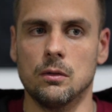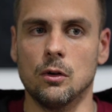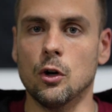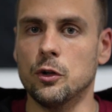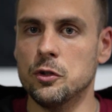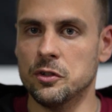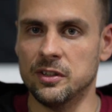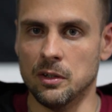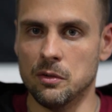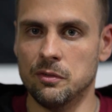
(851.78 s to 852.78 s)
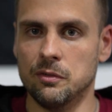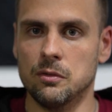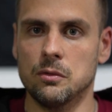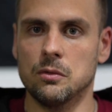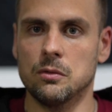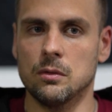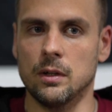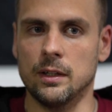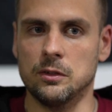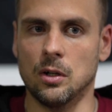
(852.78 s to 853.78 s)
learn yourself
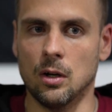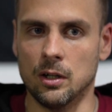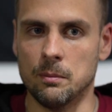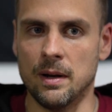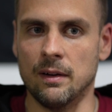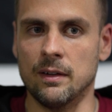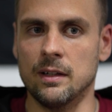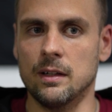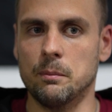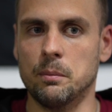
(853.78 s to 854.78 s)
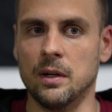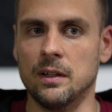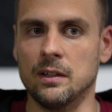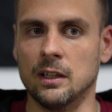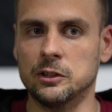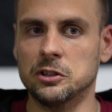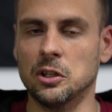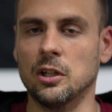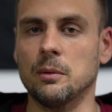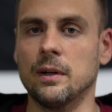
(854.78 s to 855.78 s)
and talk about it, but not just
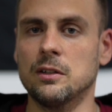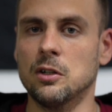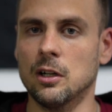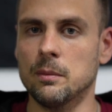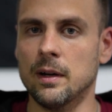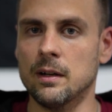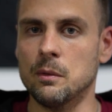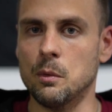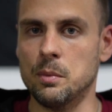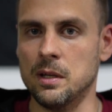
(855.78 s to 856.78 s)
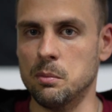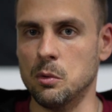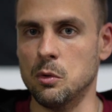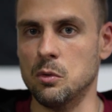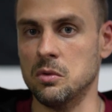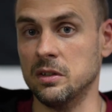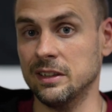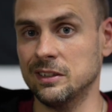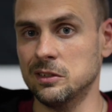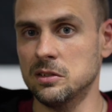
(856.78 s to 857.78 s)
talk about it, talk about it with people who will
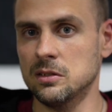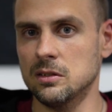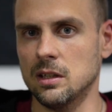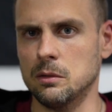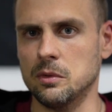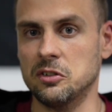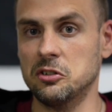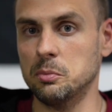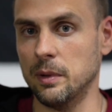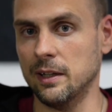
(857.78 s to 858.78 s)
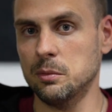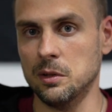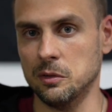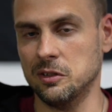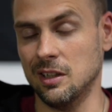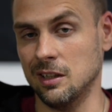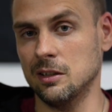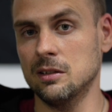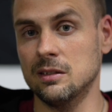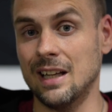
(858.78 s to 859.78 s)
listen and respect what you're
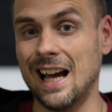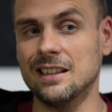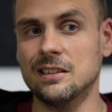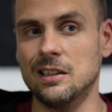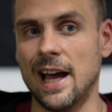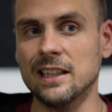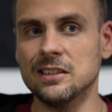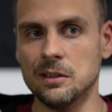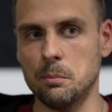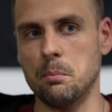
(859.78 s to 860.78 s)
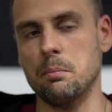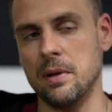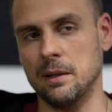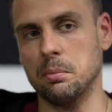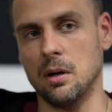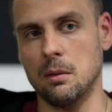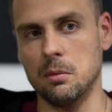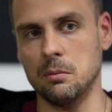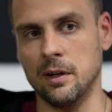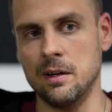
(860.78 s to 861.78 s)
saying. That's that's the big
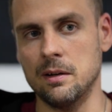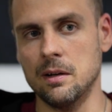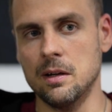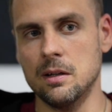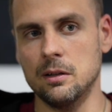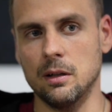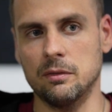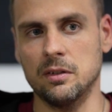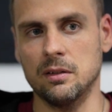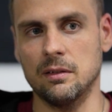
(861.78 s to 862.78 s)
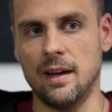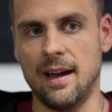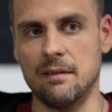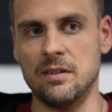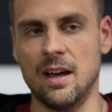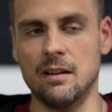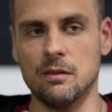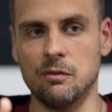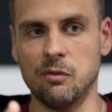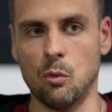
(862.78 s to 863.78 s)
problem, right? You have to have
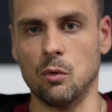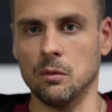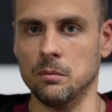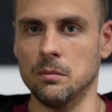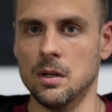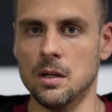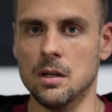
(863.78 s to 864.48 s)
that forum,